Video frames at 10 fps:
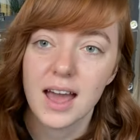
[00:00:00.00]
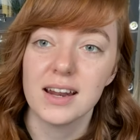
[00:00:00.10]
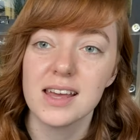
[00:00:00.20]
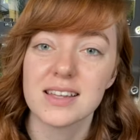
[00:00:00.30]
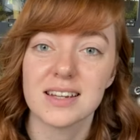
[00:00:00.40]
And
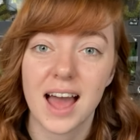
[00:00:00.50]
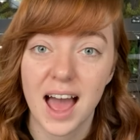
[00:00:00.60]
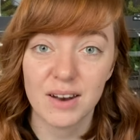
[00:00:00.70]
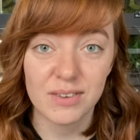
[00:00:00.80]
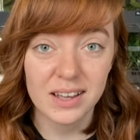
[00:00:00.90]
he has an
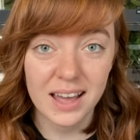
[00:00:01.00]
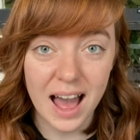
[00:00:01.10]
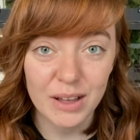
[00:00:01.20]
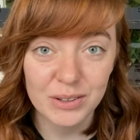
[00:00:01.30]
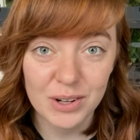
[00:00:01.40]
advent
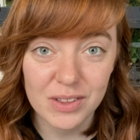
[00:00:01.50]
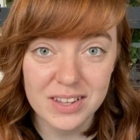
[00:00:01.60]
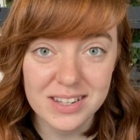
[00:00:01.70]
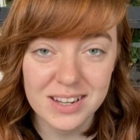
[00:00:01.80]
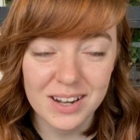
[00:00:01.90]
calendar
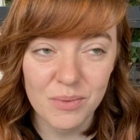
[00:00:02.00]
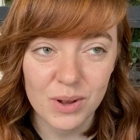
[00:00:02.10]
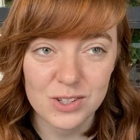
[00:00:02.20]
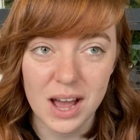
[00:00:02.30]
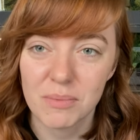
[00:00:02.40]
this year,
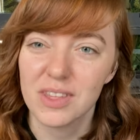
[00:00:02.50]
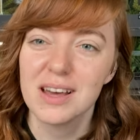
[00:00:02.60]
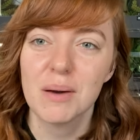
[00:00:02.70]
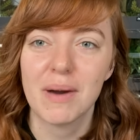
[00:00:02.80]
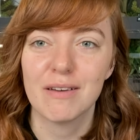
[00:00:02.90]
which I
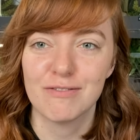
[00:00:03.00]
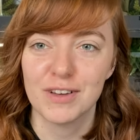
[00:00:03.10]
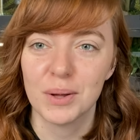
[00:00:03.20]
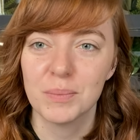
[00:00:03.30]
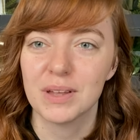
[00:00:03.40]
think I might
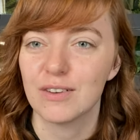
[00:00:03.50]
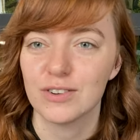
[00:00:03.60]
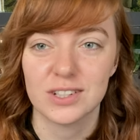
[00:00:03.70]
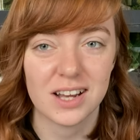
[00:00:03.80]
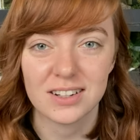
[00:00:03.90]
film like
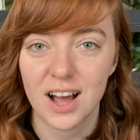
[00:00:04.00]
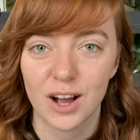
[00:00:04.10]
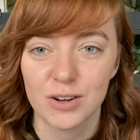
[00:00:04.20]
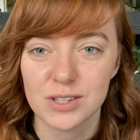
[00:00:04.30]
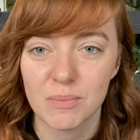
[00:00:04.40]
for
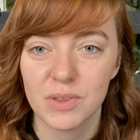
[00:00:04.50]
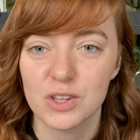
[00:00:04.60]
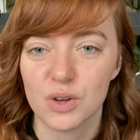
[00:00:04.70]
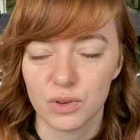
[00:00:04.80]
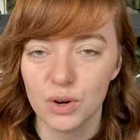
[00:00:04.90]
TikTok or something.
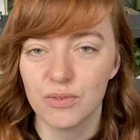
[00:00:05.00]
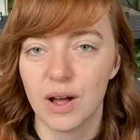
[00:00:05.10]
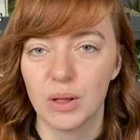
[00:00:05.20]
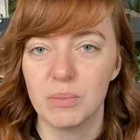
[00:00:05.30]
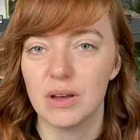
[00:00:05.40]
So if you don't
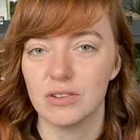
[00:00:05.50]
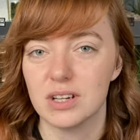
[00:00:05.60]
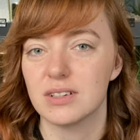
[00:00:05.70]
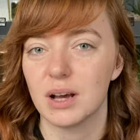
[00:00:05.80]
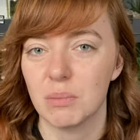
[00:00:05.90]
follow me on
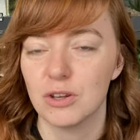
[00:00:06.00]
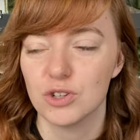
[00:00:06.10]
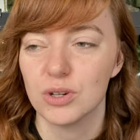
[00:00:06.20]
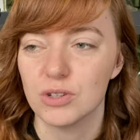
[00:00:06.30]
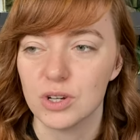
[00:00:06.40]
TikTok, make
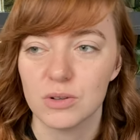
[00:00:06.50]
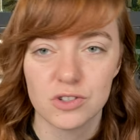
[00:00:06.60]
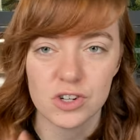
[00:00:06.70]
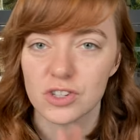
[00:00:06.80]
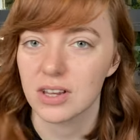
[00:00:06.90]
sure you do. It's
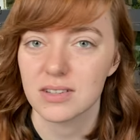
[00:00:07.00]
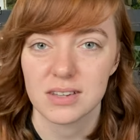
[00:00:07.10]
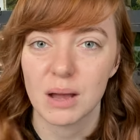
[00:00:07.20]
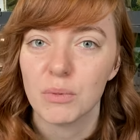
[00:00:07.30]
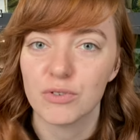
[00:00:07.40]
just Jessica's
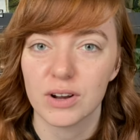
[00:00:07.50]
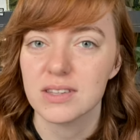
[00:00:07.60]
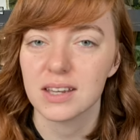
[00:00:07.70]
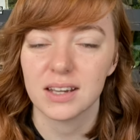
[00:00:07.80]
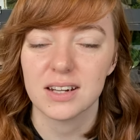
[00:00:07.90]
Animal
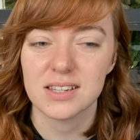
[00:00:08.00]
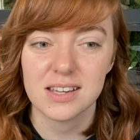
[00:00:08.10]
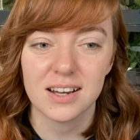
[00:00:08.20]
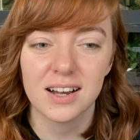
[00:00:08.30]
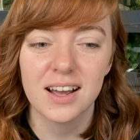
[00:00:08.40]
Friends like it is
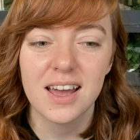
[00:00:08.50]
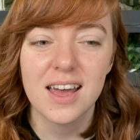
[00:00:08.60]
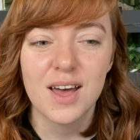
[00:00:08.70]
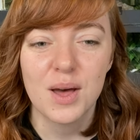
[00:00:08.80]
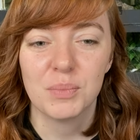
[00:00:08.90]
here.
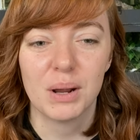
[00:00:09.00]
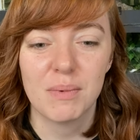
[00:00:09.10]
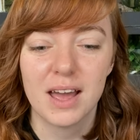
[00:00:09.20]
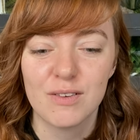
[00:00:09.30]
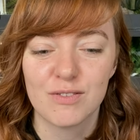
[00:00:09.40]
But I
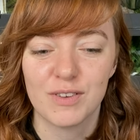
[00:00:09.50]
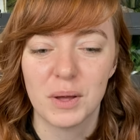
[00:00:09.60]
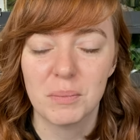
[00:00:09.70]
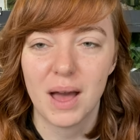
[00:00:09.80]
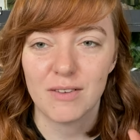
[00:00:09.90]
might
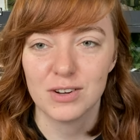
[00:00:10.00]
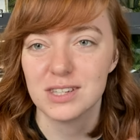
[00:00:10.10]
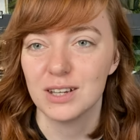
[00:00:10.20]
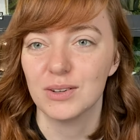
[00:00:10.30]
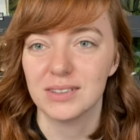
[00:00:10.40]
film every
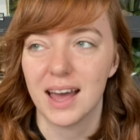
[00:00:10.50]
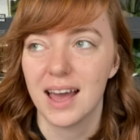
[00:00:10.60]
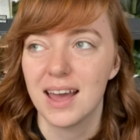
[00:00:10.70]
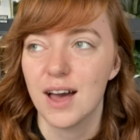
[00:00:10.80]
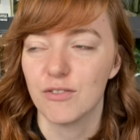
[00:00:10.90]
single
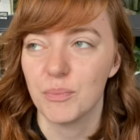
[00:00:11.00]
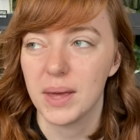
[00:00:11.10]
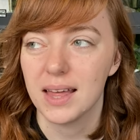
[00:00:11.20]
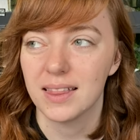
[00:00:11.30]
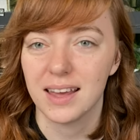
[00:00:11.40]
day of
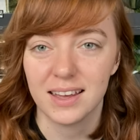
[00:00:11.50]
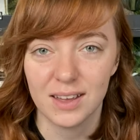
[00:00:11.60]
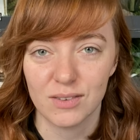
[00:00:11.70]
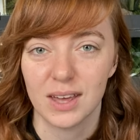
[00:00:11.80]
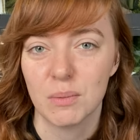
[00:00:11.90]
me like
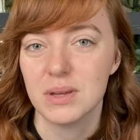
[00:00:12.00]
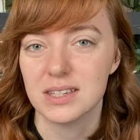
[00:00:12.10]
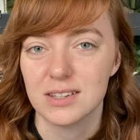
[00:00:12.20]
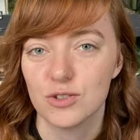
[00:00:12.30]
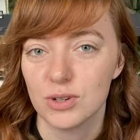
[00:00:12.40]
giving him
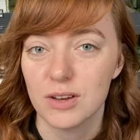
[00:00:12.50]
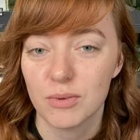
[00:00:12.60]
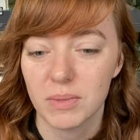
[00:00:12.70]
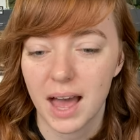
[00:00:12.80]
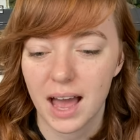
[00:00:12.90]
his treat
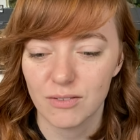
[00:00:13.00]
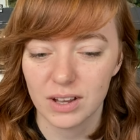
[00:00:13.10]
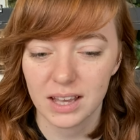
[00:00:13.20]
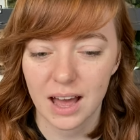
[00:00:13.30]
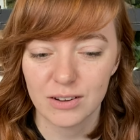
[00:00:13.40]
from the
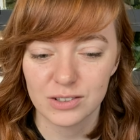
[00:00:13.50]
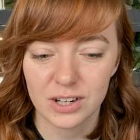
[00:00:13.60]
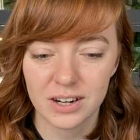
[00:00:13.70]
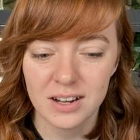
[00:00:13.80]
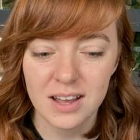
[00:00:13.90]
advent
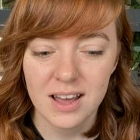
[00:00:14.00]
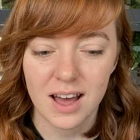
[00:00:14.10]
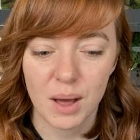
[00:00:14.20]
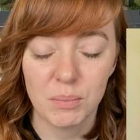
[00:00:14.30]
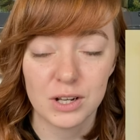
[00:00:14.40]
calendar.
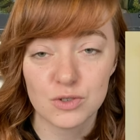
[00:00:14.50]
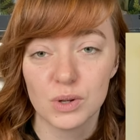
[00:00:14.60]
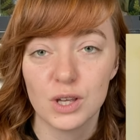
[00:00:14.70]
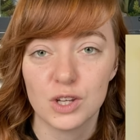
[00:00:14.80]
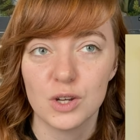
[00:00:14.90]
Um, but it's
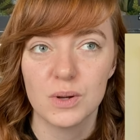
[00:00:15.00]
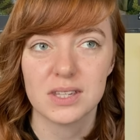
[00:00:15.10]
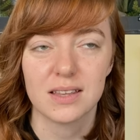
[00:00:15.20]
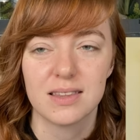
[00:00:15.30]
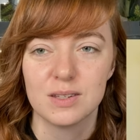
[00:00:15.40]
really cute. It's
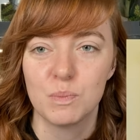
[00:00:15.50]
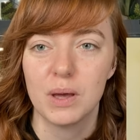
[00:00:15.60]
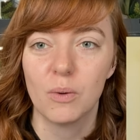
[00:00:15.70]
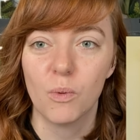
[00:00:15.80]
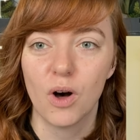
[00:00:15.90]
like this
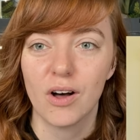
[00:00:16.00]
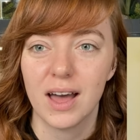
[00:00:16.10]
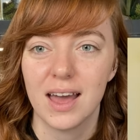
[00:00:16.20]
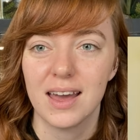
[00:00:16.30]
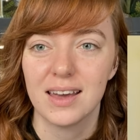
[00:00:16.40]
big wall
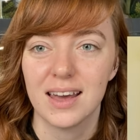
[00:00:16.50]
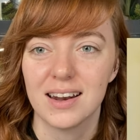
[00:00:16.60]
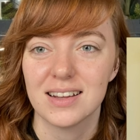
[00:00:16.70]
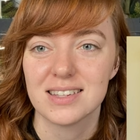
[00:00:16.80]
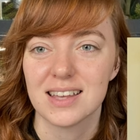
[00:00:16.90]
hang
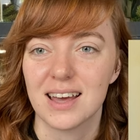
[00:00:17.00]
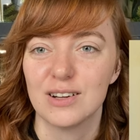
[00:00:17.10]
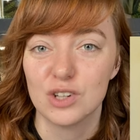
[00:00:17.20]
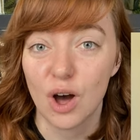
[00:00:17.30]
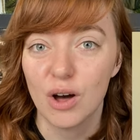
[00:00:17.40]
and it's
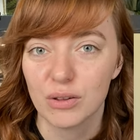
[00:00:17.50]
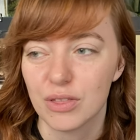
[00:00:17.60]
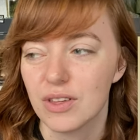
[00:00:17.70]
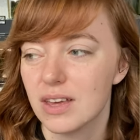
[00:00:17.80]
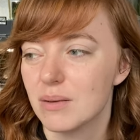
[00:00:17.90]
like dog
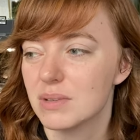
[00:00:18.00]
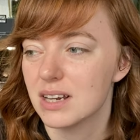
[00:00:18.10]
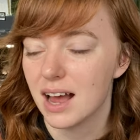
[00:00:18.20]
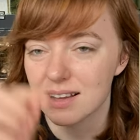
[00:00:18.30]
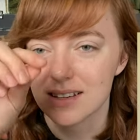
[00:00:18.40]
themed and
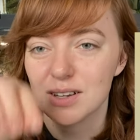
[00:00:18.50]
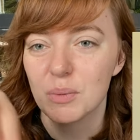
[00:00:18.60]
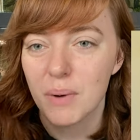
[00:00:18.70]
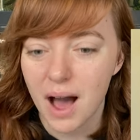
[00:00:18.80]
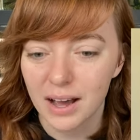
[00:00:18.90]
it has a little
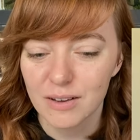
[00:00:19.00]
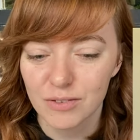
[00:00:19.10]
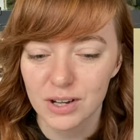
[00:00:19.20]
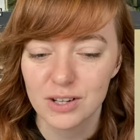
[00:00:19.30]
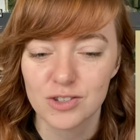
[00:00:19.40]
pocket
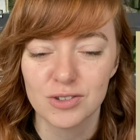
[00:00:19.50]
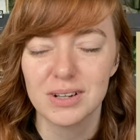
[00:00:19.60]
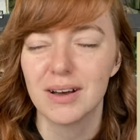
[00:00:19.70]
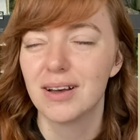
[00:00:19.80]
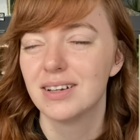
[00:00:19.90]
for each
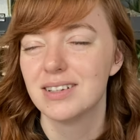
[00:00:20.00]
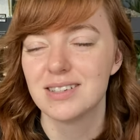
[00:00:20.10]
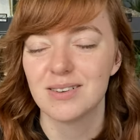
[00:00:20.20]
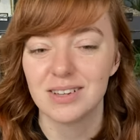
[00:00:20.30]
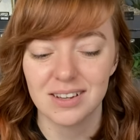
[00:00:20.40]
treat. Oh,
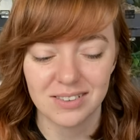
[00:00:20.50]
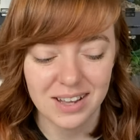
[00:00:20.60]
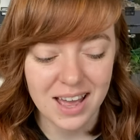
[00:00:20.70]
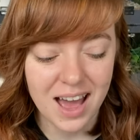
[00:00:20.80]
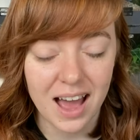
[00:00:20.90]
so cute.
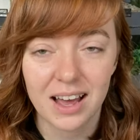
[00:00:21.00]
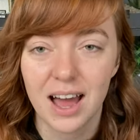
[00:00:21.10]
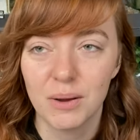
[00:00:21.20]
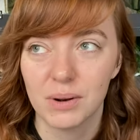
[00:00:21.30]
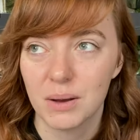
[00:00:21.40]
I
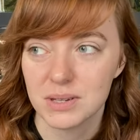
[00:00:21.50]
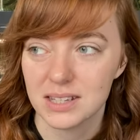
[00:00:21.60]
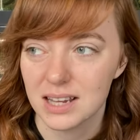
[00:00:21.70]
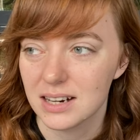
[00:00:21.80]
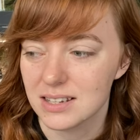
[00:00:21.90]
got it when I was in
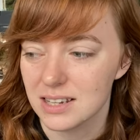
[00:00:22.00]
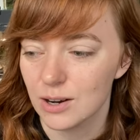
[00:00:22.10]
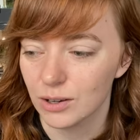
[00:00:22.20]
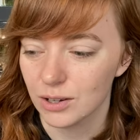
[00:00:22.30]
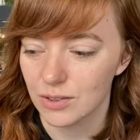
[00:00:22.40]
Tennessee
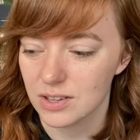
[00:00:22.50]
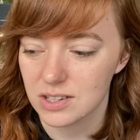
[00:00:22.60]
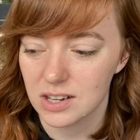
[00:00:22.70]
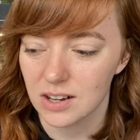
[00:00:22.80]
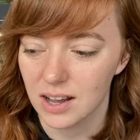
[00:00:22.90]
earlier
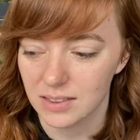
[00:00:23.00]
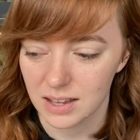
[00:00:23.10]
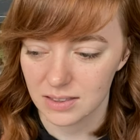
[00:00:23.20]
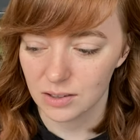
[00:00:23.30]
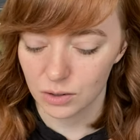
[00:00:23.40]
this year at
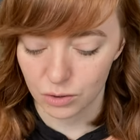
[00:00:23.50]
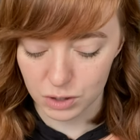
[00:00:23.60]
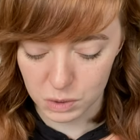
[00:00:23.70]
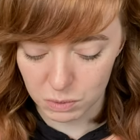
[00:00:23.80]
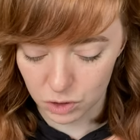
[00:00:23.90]
like the little
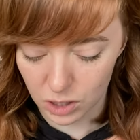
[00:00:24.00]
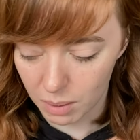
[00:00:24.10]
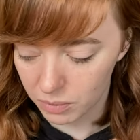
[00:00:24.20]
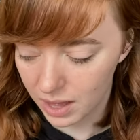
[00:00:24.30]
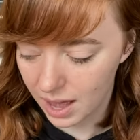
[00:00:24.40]
Christmas
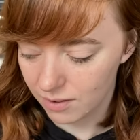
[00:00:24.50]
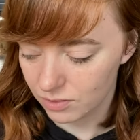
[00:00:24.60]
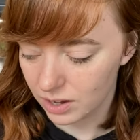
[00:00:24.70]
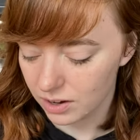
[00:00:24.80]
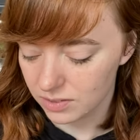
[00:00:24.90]
shop they have
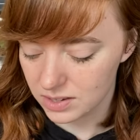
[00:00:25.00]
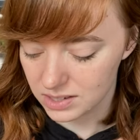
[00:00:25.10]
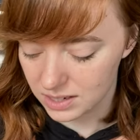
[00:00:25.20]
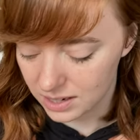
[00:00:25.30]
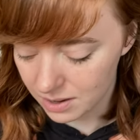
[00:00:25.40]
there in the
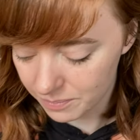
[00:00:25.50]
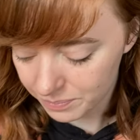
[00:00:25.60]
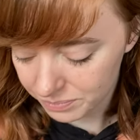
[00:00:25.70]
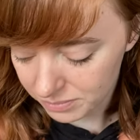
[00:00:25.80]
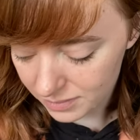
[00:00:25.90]
city.
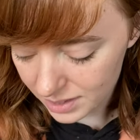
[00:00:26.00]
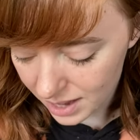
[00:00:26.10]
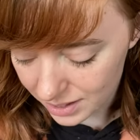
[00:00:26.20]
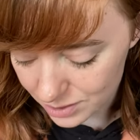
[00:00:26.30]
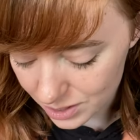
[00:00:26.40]

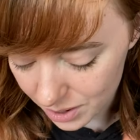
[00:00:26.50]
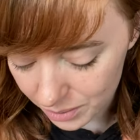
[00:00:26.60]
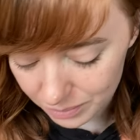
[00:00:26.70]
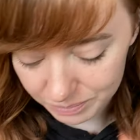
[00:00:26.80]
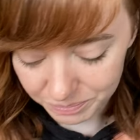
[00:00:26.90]
And
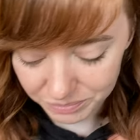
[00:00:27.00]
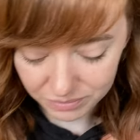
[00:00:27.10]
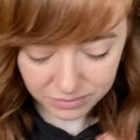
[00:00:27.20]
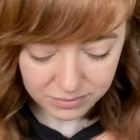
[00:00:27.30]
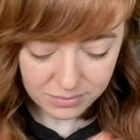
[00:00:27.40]
so
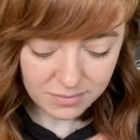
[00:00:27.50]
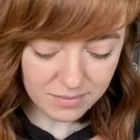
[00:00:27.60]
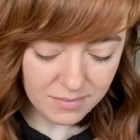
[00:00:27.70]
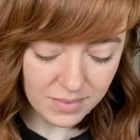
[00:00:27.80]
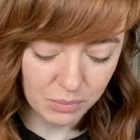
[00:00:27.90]

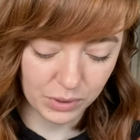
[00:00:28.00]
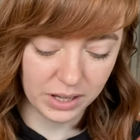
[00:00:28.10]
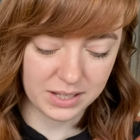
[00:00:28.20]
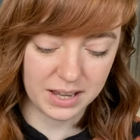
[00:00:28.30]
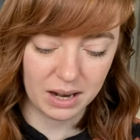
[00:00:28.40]
really
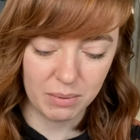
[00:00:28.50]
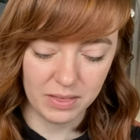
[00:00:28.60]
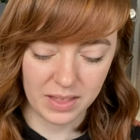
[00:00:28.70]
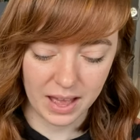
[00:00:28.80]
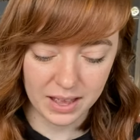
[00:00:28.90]
excited
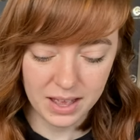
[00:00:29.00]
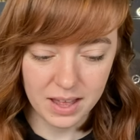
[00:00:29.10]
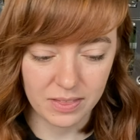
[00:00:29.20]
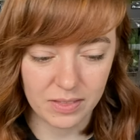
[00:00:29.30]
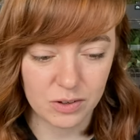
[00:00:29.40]
about that.
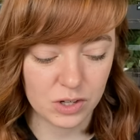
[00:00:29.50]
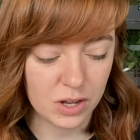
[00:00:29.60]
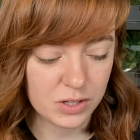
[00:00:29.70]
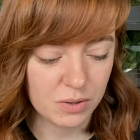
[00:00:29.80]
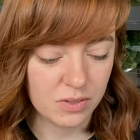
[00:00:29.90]
Then there's
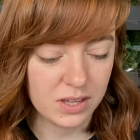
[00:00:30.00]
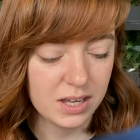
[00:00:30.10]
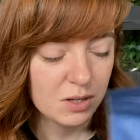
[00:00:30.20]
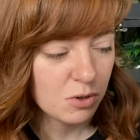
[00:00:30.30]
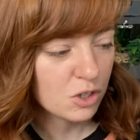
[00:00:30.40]
also
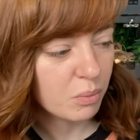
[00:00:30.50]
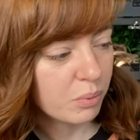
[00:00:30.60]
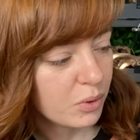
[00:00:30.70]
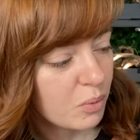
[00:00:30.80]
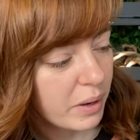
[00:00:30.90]
these, which are
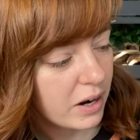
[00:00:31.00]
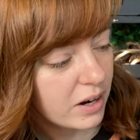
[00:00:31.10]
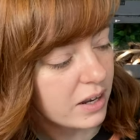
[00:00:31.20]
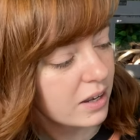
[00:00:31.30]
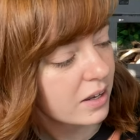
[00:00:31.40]

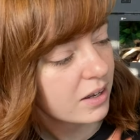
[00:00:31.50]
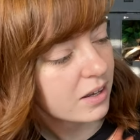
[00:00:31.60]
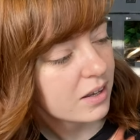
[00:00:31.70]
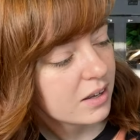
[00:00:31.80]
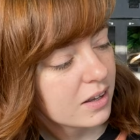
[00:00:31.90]
blueberry.
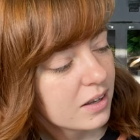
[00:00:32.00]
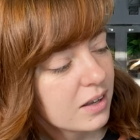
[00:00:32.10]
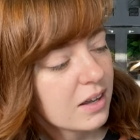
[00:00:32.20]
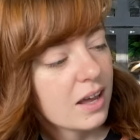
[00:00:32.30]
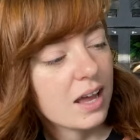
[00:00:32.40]

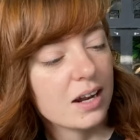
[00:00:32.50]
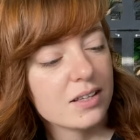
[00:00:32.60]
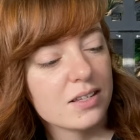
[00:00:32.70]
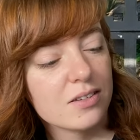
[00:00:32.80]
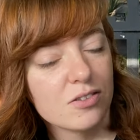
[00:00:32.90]
And
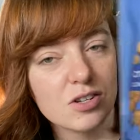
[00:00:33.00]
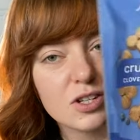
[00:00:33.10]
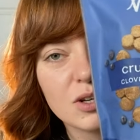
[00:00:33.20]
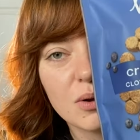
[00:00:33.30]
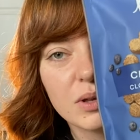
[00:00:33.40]
it's just,
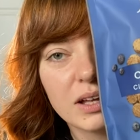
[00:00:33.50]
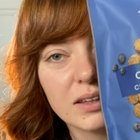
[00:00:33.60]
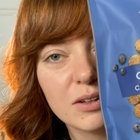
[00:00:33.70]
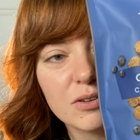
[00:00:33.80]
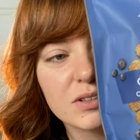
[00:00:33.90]
you know, like
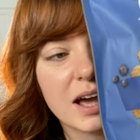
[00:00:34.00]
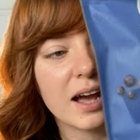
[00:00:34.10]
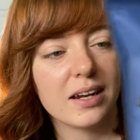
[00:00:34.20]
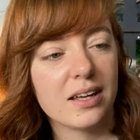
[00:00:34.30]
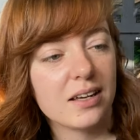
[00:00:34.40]
little
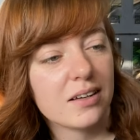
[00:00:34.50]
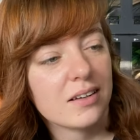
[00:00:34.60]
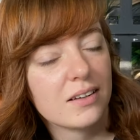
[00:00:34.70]
tiny,